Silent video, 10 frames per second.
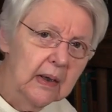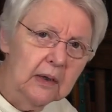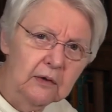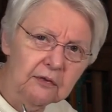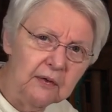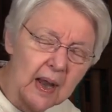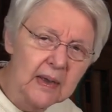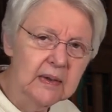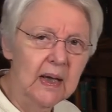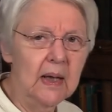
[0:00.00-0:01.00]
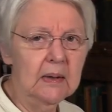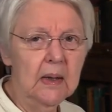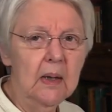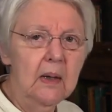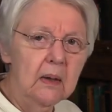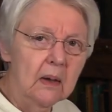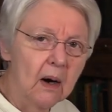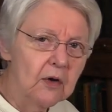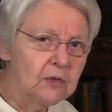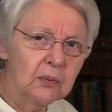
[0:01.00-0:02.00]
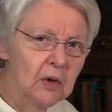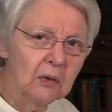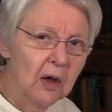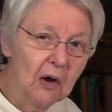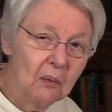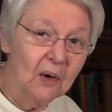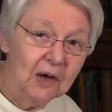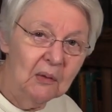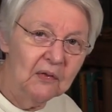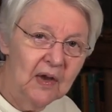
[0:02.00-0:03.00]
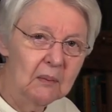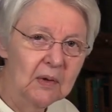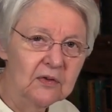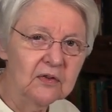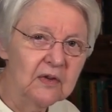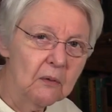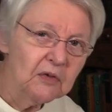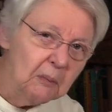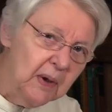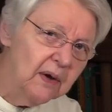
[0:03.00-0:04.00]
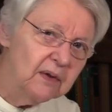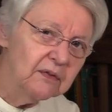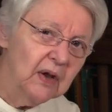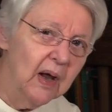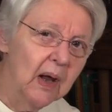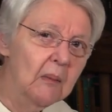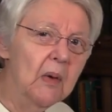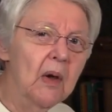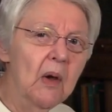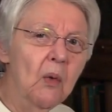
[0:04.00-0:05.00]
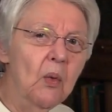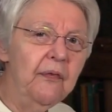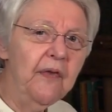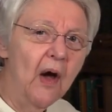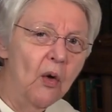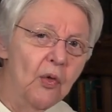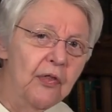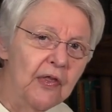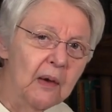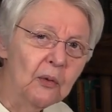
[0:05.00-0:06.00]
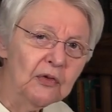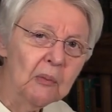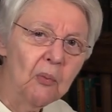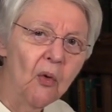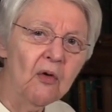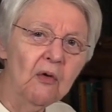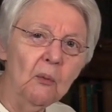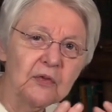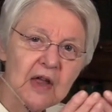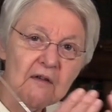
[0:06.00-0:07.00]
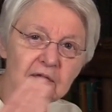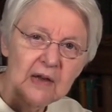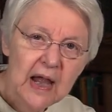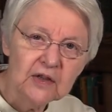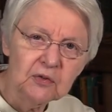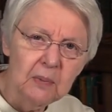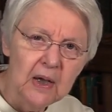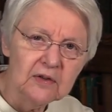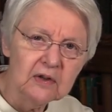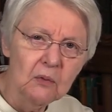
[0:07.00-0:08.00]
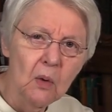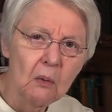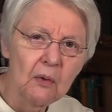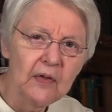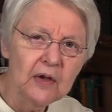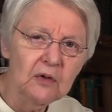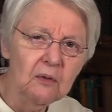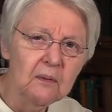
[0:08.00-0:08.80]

you'll find that artists were no longer working with images. There was a period of time when the only thing that was important was that flat space. And what were they doing